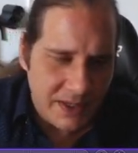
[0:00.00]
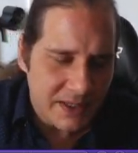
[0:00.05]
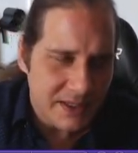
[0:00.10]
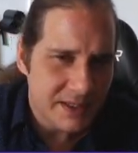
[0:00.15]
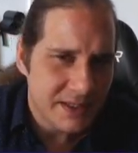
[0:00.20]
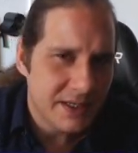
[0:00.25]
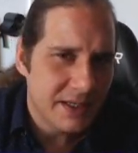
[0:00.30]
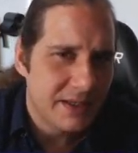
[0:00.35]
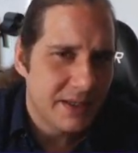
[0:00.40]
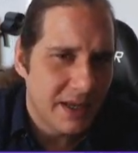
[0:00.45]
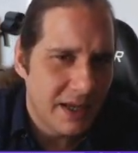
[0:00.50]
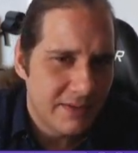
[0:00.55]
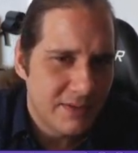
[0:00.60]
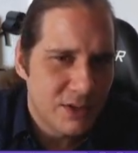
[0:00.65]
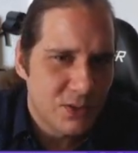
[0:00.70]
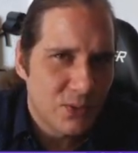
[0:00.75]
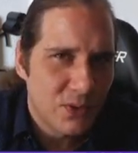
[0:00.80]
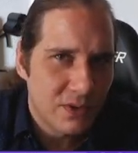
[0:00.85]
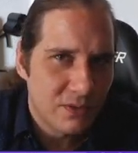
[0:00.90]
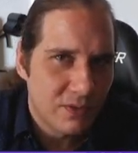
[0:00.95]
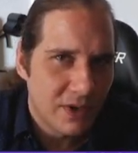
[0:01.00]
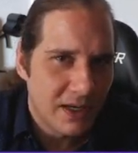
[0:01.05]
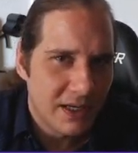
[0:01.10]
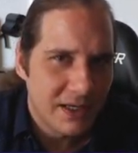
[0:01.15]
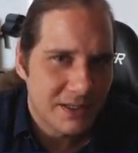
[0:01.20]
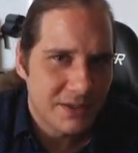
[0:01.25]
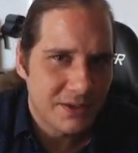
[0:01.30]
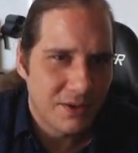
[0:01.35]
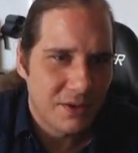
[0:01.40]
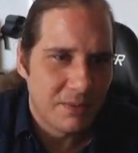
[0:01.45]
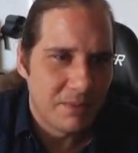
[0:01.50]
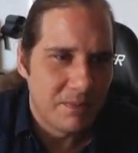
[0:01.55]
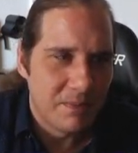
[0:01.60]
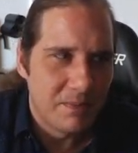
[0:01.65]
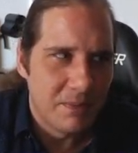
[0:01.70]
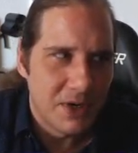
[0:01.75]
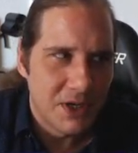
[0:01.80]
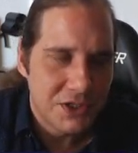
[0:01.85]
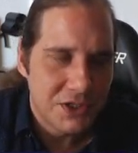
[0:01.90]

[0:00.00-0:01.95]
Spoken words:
I said, the Heavensward relics are much